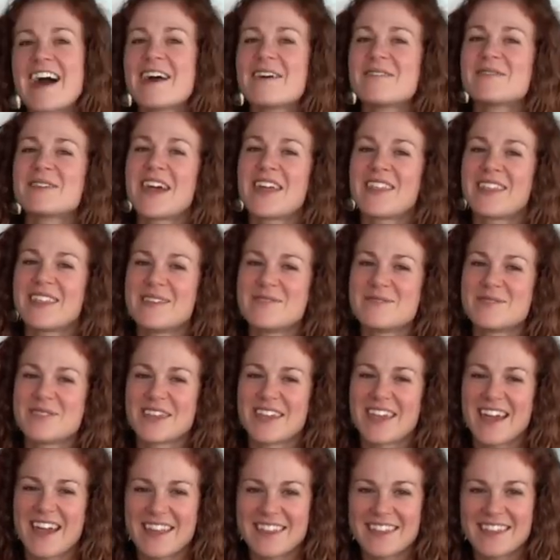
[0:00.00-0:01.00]
I'm Kathleen with
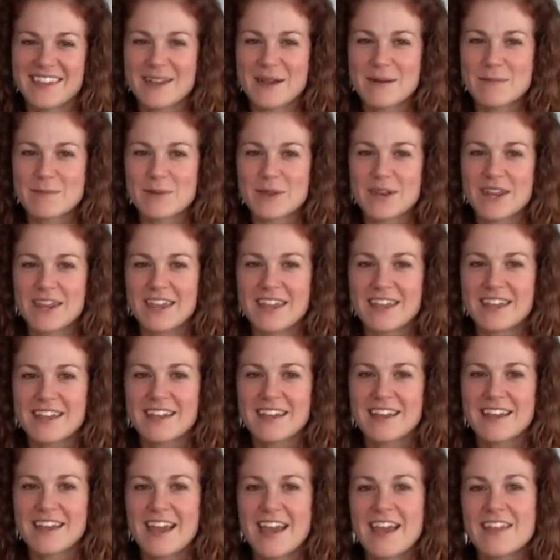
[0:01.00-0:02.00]
the Catholic Company,
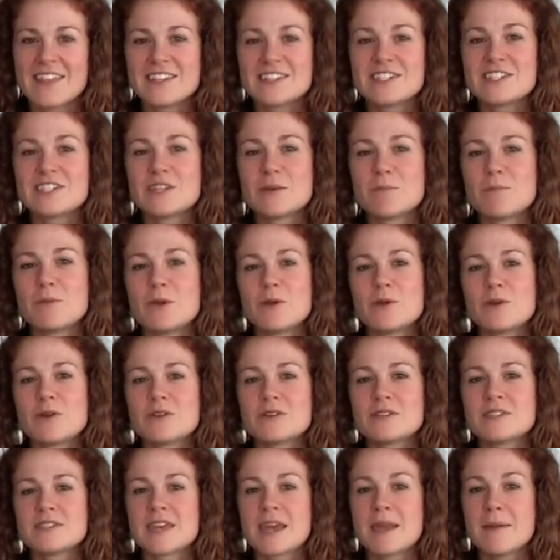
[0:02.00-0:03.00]
and this is the
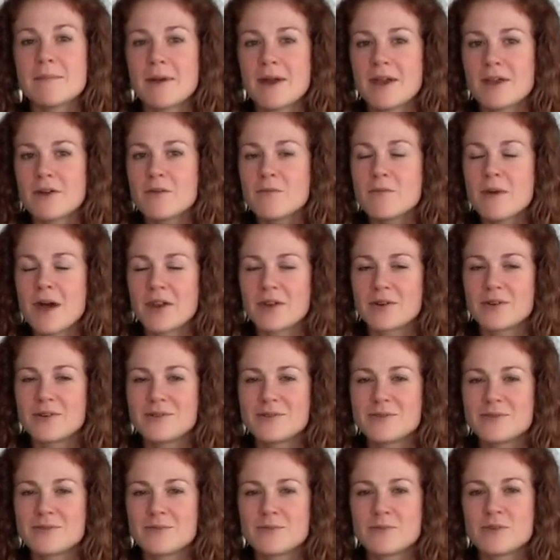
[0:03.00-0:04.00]
pewter St. Michael
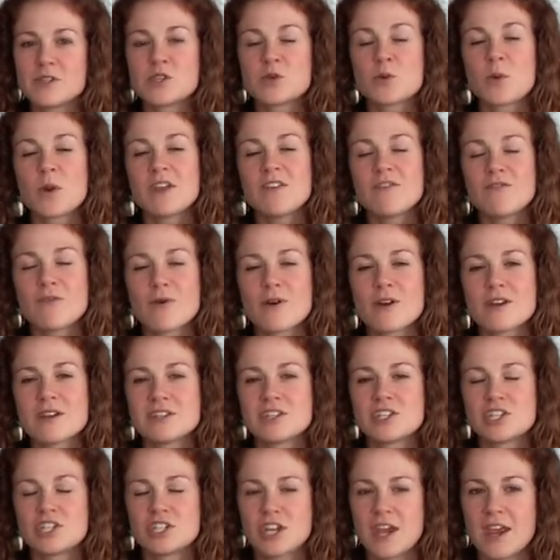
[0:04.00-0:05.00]
medal with
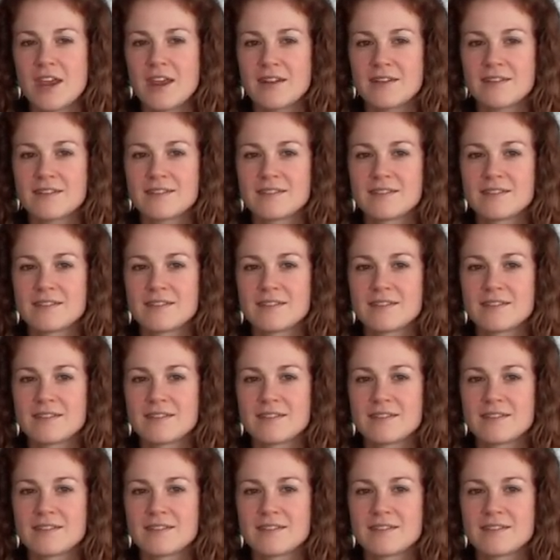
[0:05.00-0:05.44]
24-inch chain.